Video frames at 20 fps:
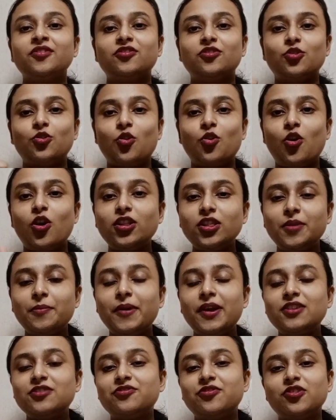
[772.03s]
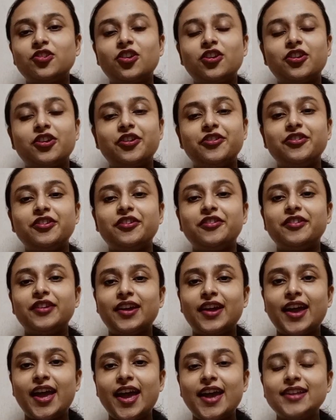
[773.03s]
so all the best for your career
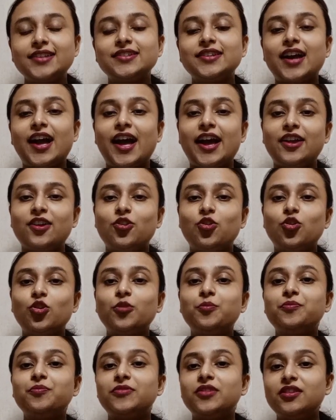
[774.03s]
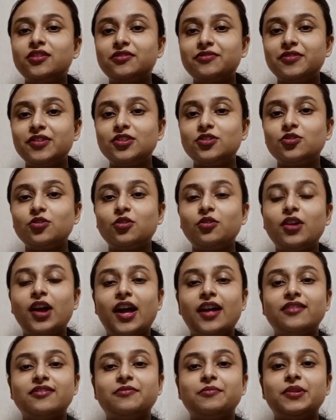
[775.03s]
ahead i hope this video
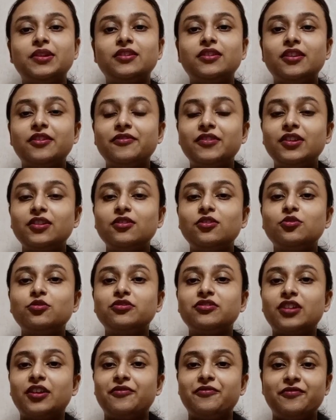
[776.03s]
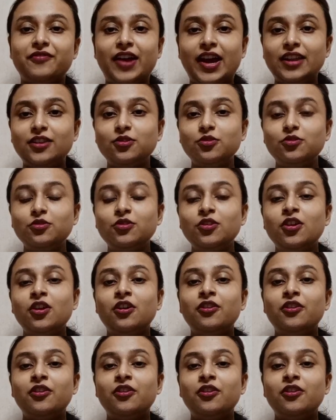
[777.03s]
has been giving you some value